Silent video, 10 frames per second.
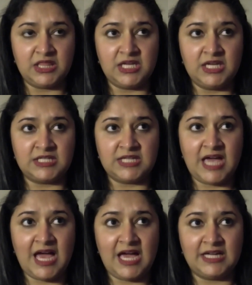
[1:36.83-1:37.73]
it
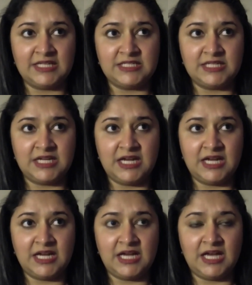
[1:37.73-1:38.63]
had
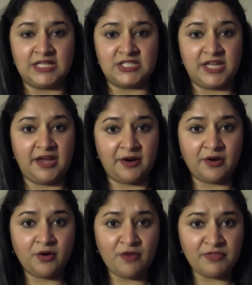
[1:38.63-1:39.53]
a
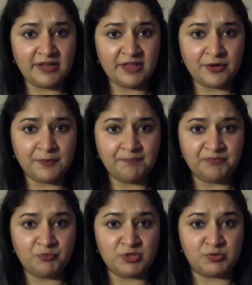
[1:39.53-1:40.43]
tear on the leather,
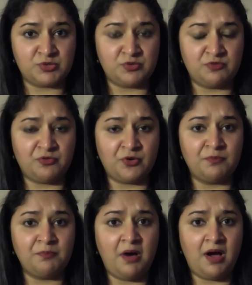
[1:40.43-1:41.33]
which was
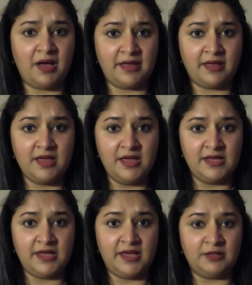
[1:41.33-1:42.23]
confirmed by
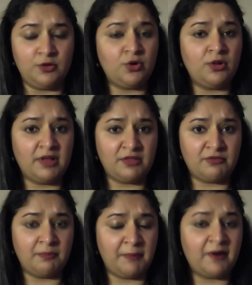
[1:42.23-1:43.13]
a local leather
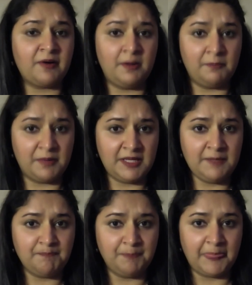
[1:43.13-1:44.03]
repair company.
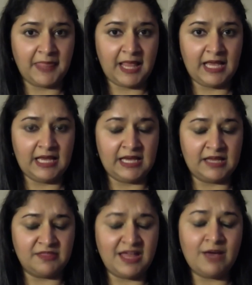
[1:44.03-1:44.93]

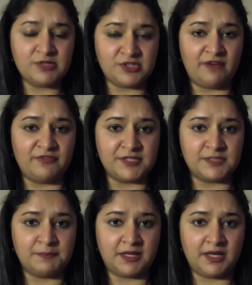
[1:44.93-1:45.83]
And that was obvious
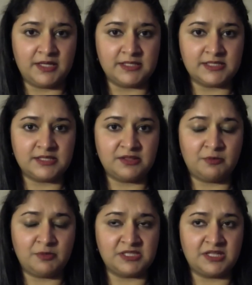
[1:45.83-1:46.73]
because there
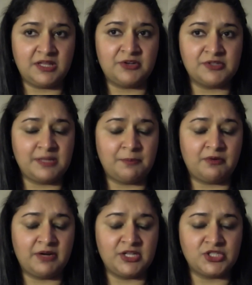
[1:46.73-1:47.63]
was clear
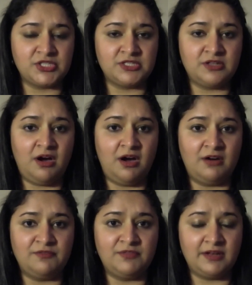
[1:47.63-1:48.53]
separation
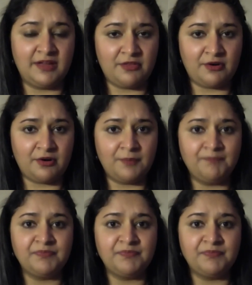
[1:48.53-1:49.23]
of the leather.